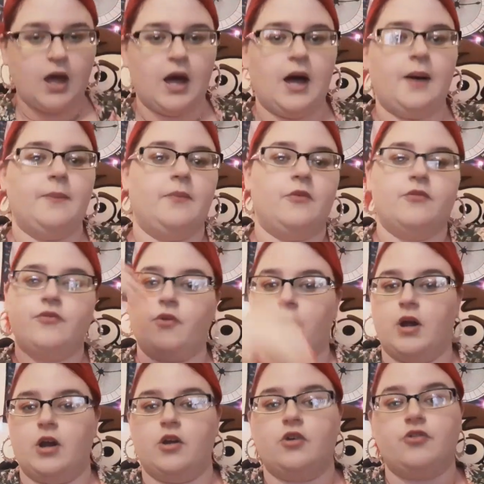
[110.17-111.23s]
um,
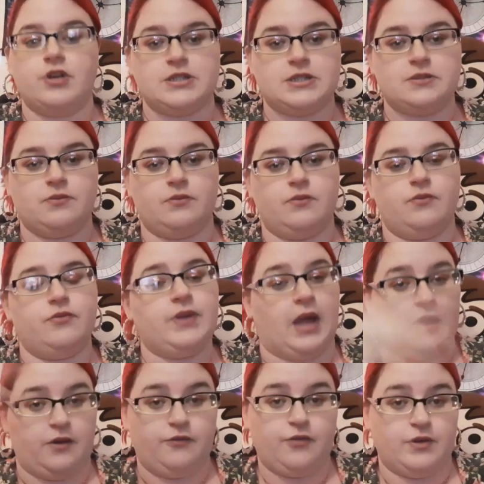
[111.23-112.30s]
for Chris.
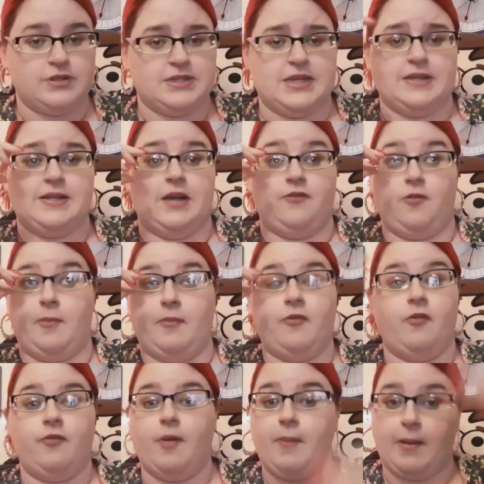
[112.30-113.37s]
Yeah, for, for,
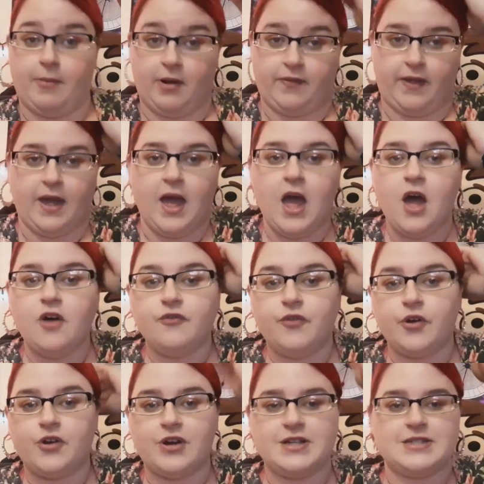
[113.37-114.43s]
for my birthday.
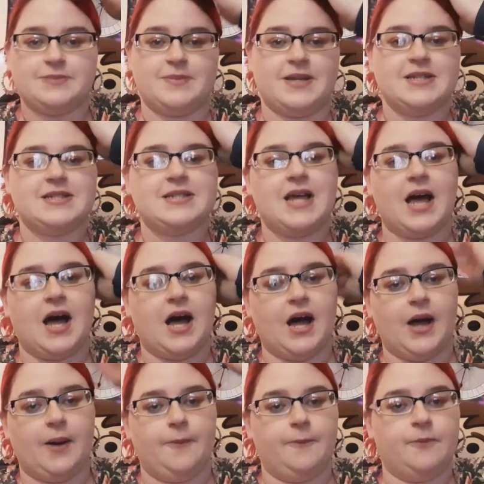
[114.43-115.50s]
For Christmas,
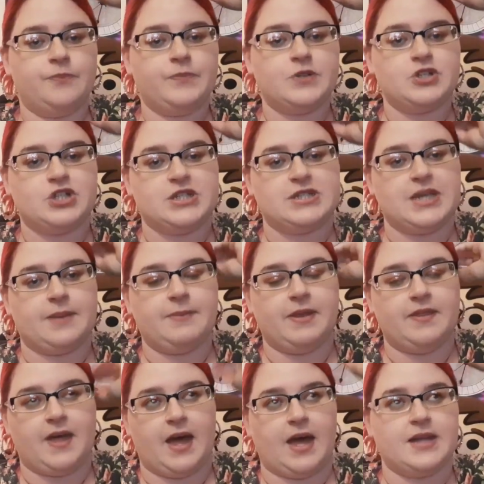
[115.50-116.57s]
um, she sent me
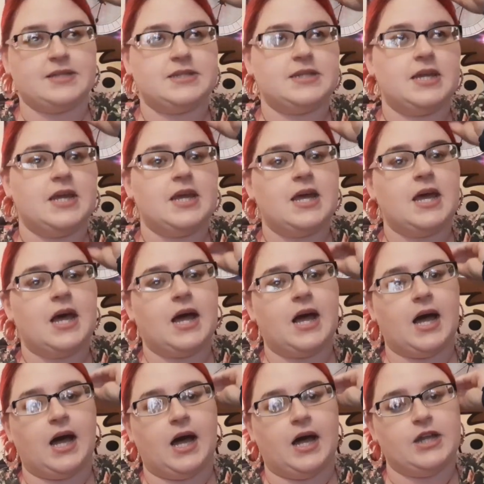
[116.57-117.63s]
that
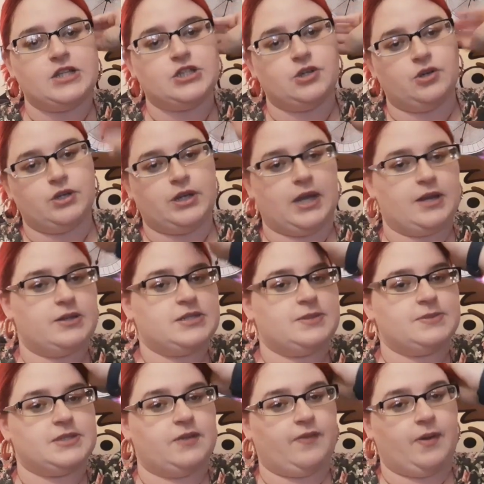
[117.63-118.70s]
uh, to get
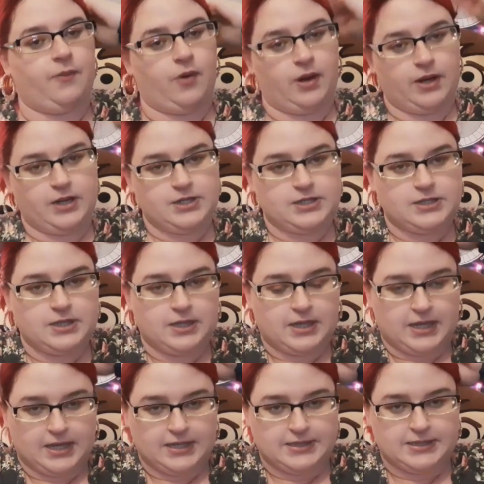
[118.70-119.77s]
some stuff I wanted
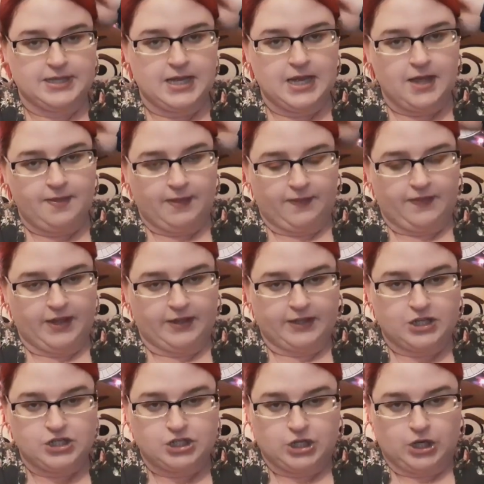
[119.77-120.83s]
because the thing
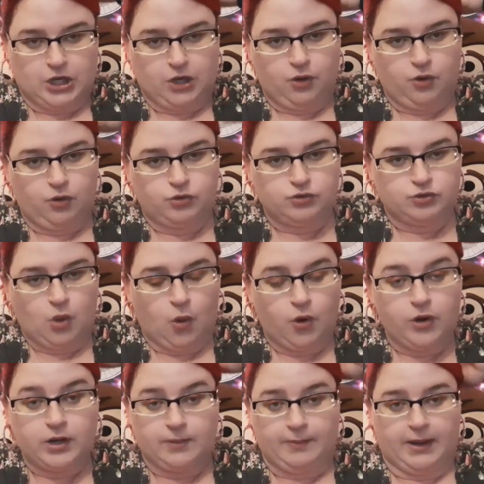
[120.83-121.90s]
that she
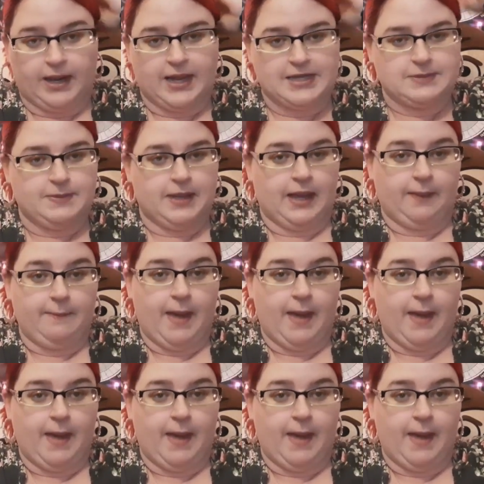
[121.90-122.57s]
ordered me is being